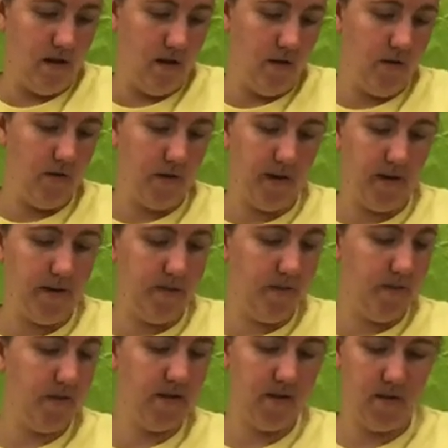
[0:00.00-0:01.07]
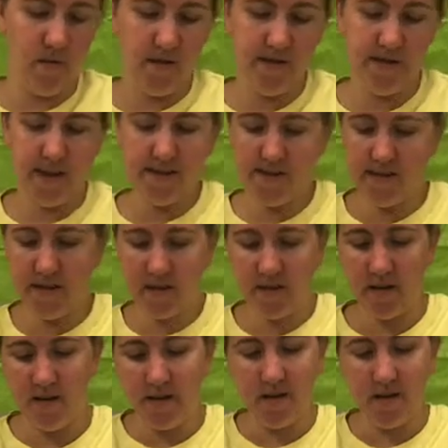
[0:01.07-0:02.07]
Okay, so once that's stuck on,